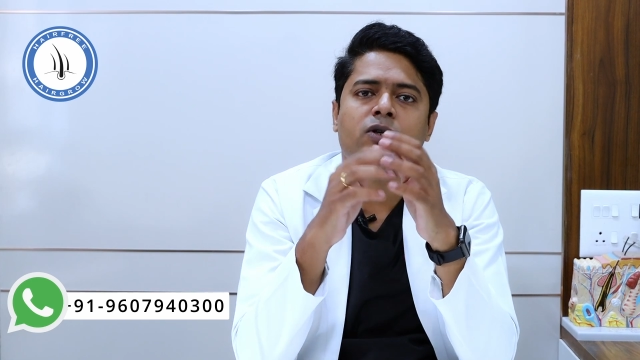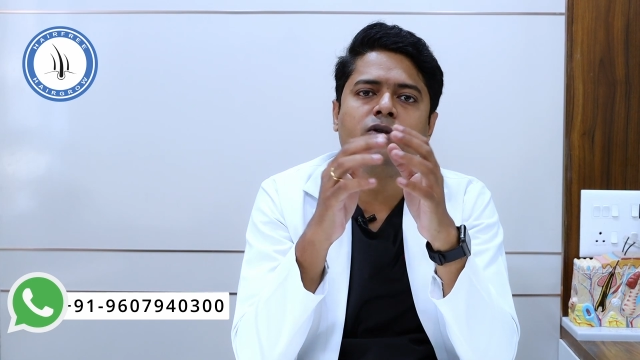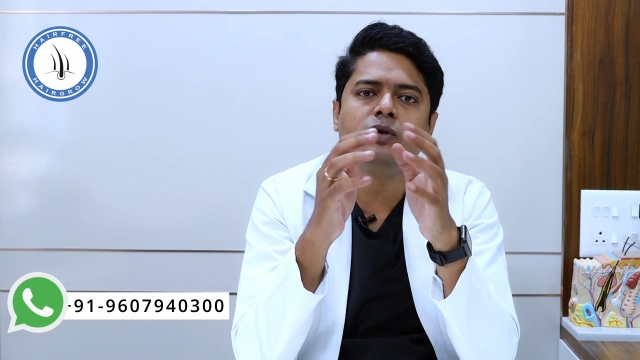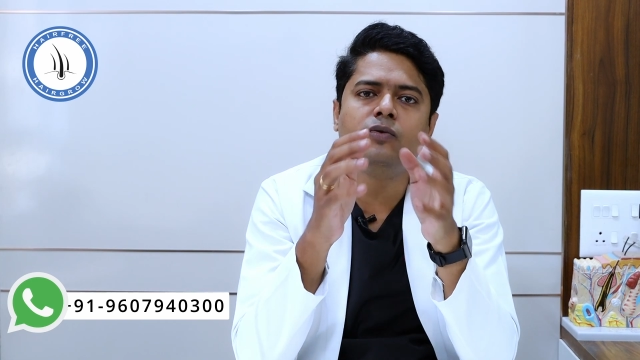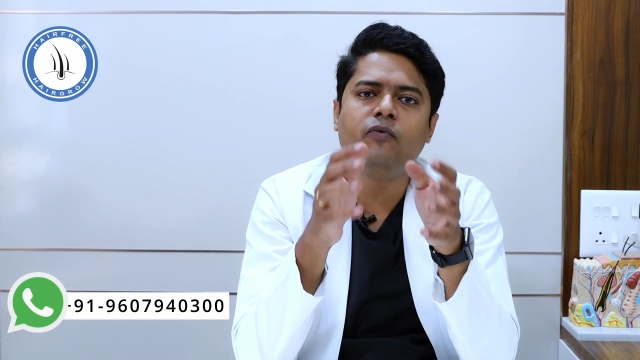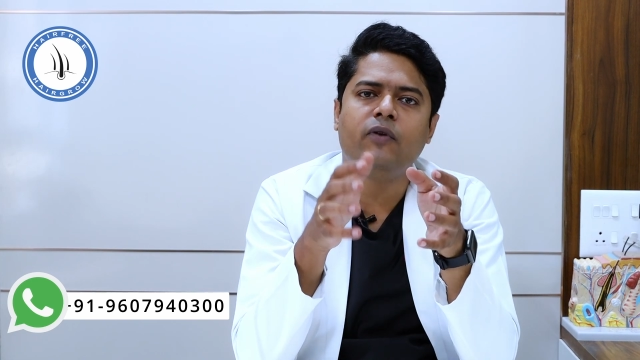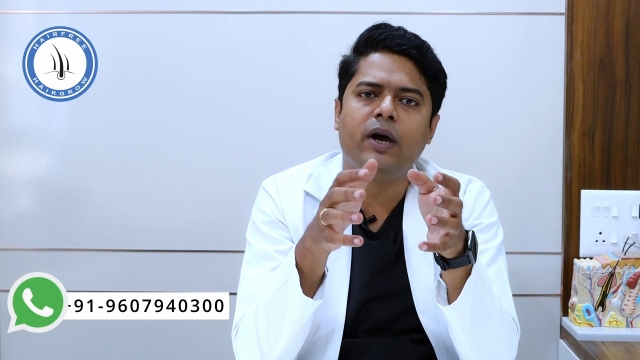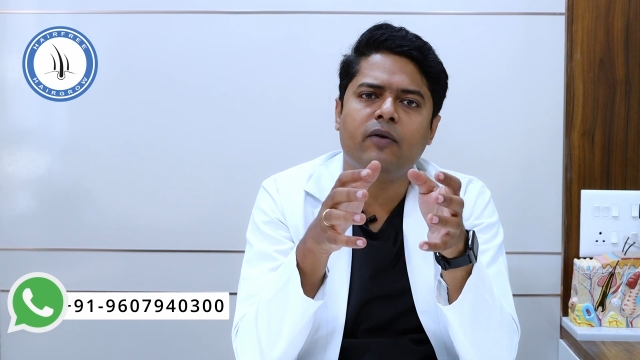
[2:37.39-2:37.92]

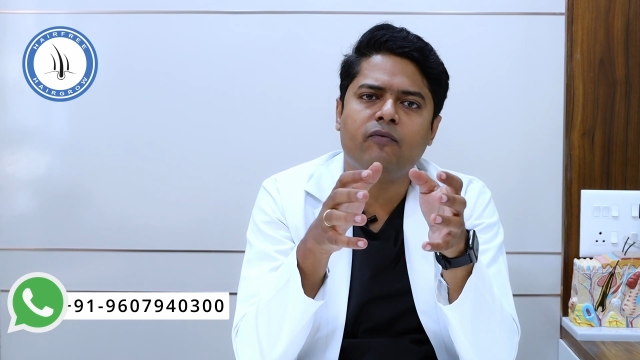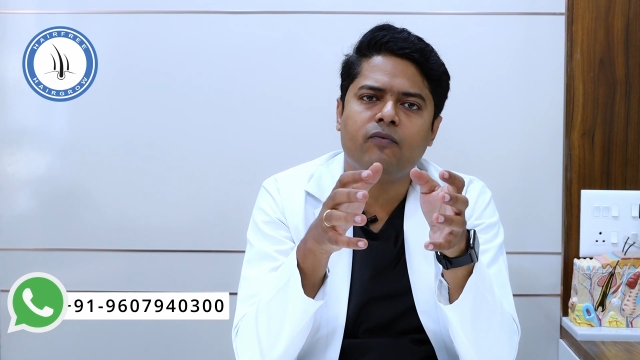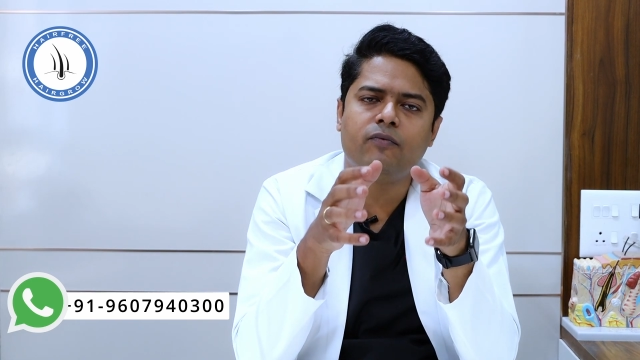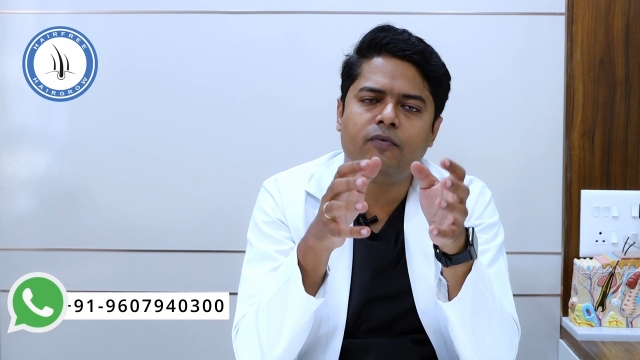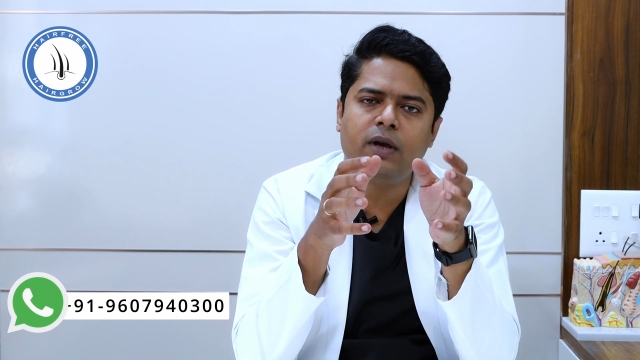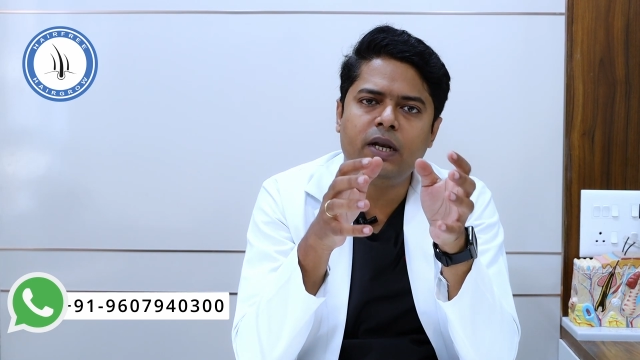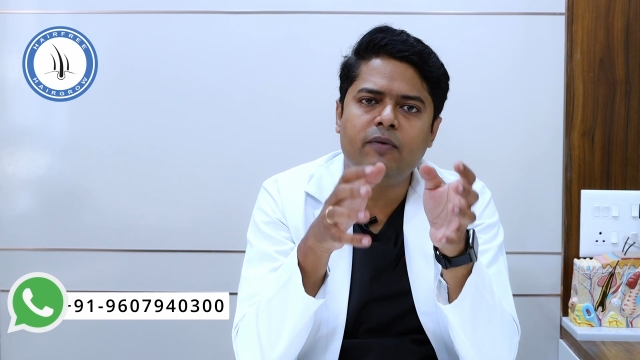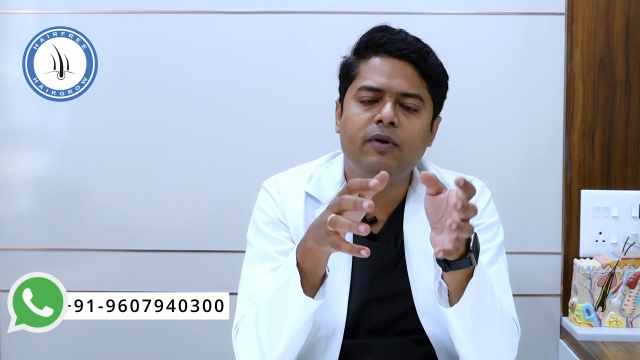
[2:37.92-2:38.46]
So
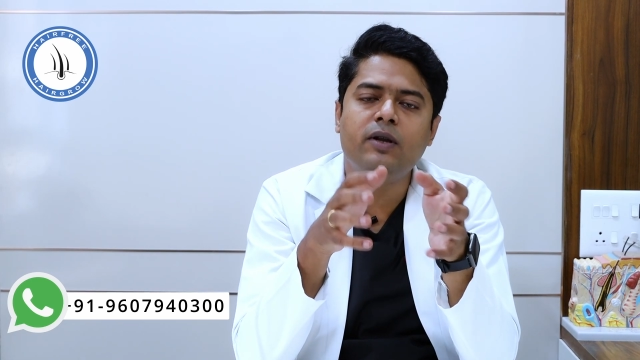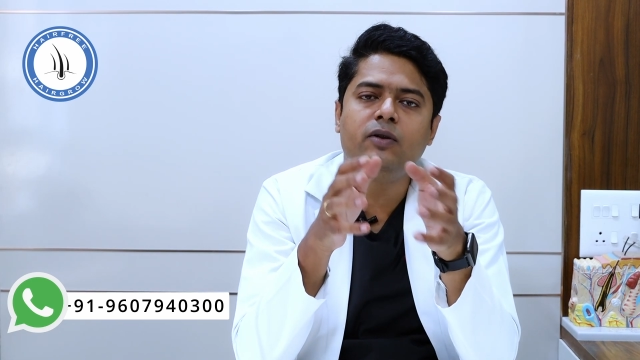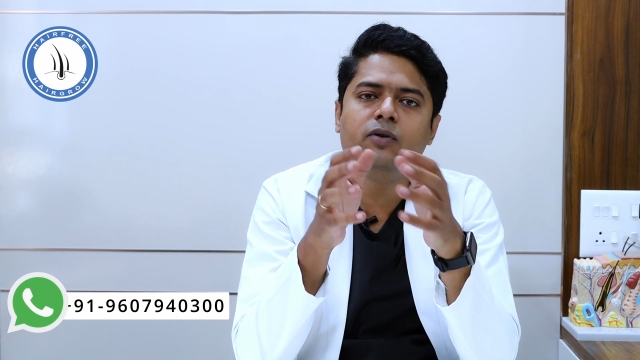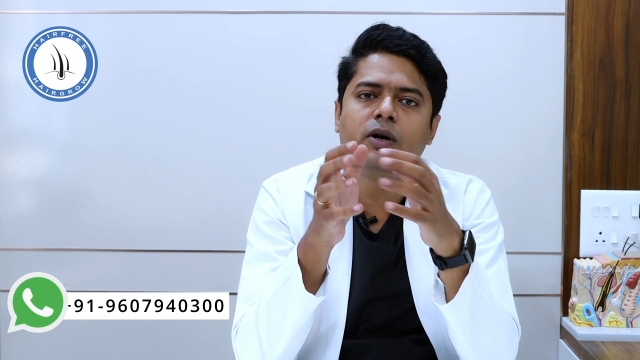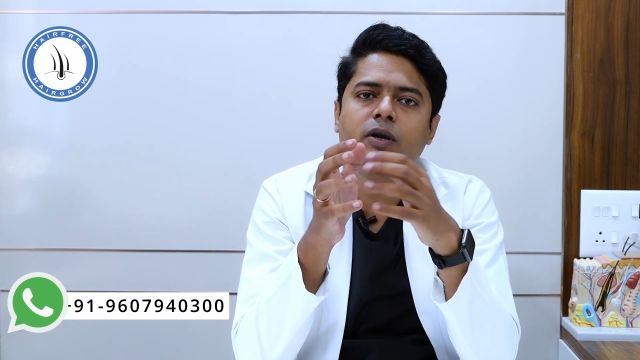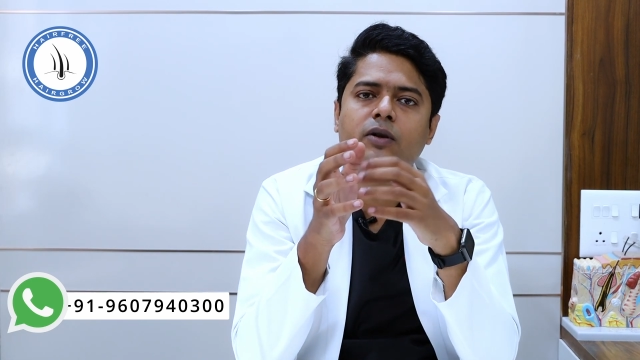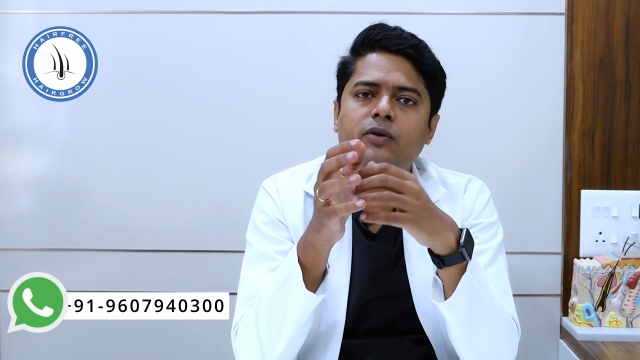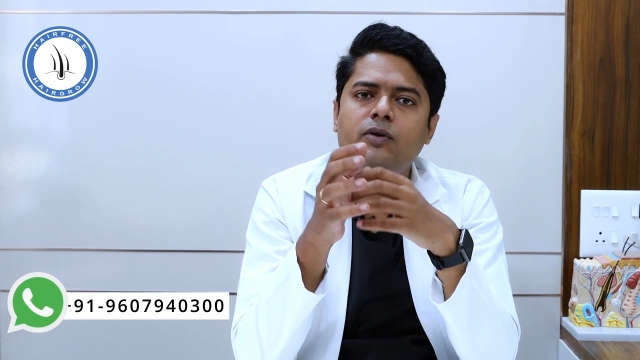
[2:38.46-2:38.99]
whenever
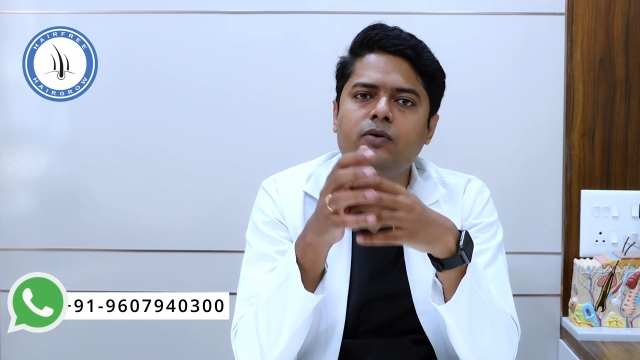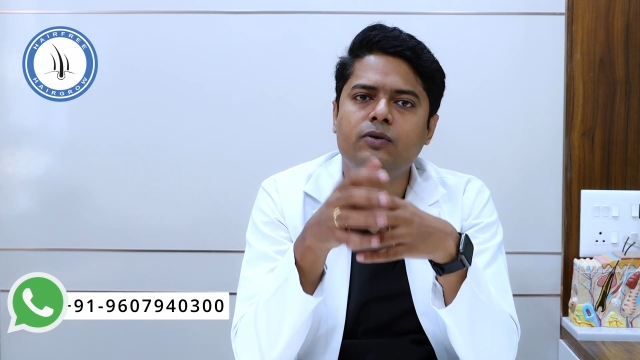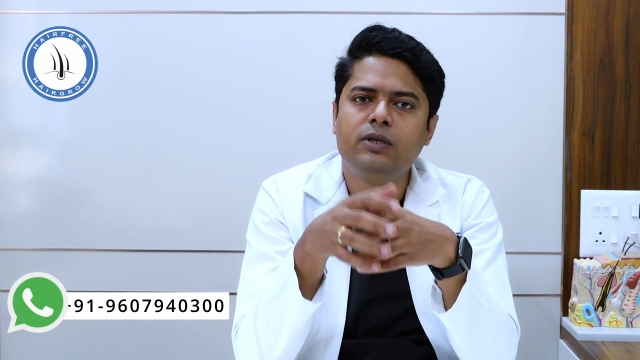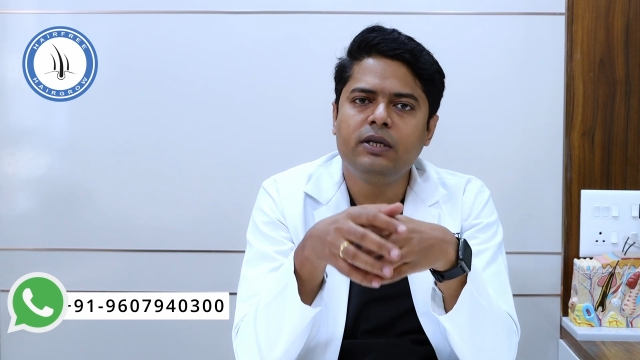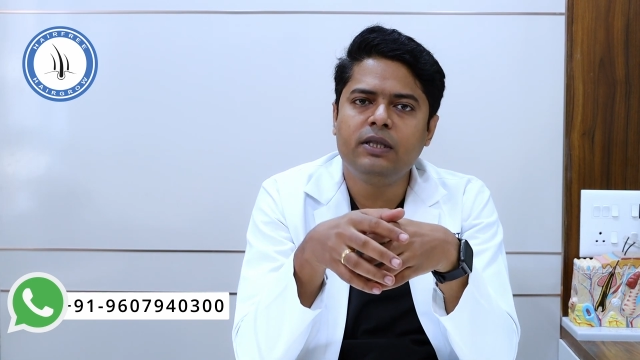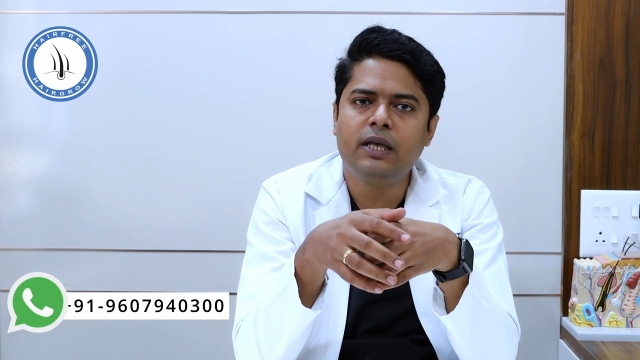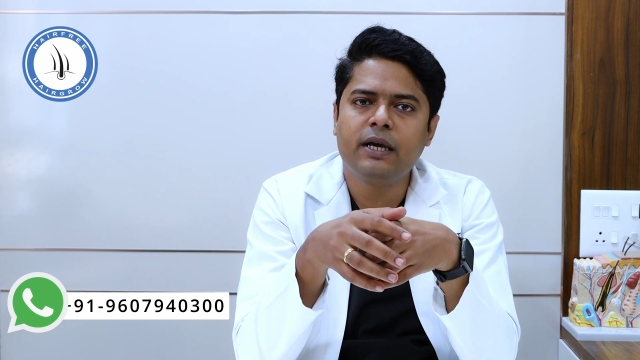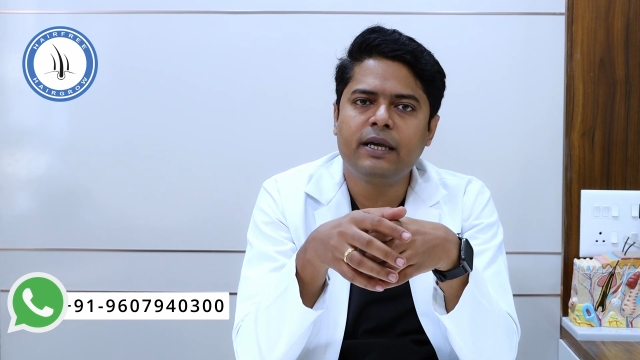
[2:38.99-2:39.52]
you are
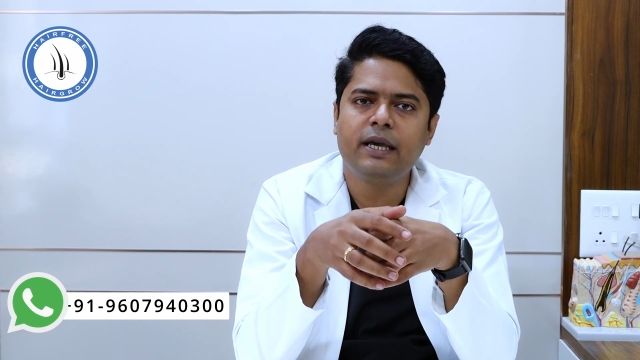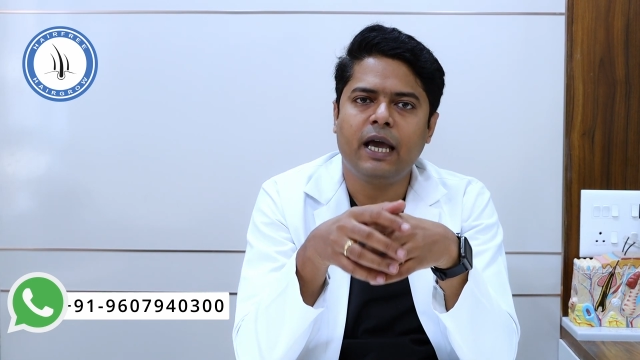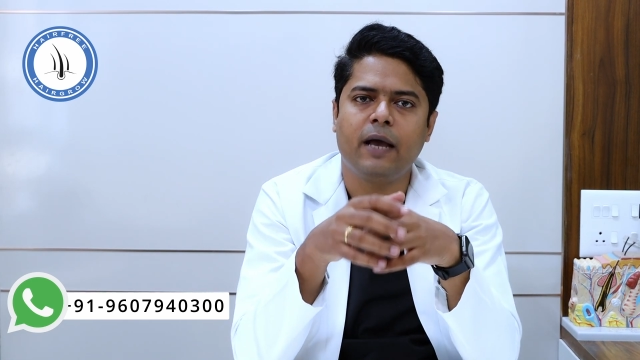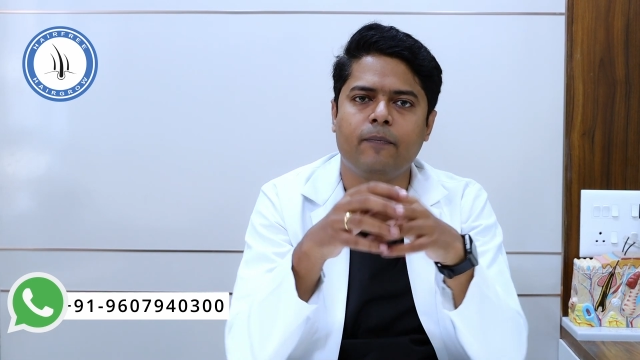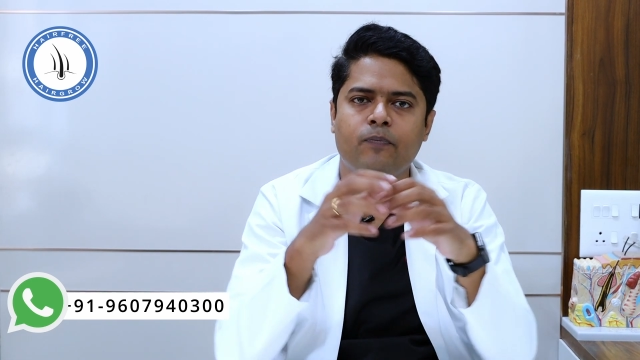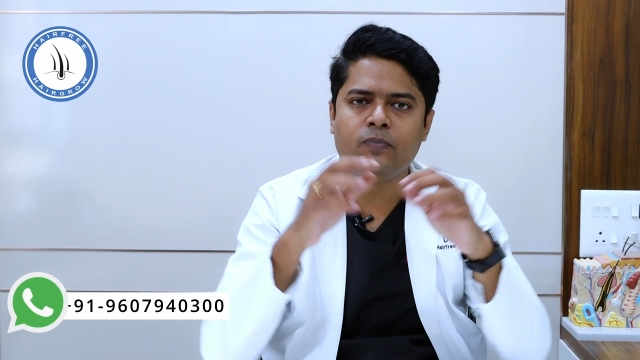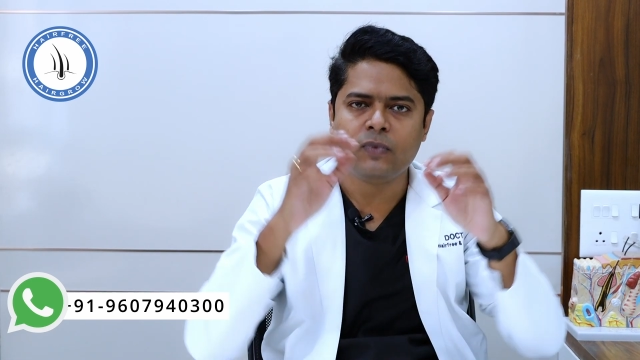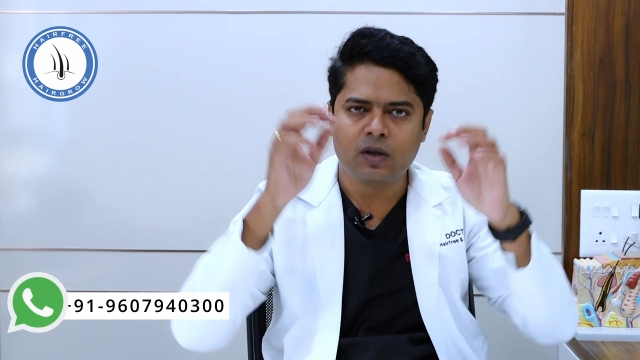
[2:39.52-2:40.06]
using the cap,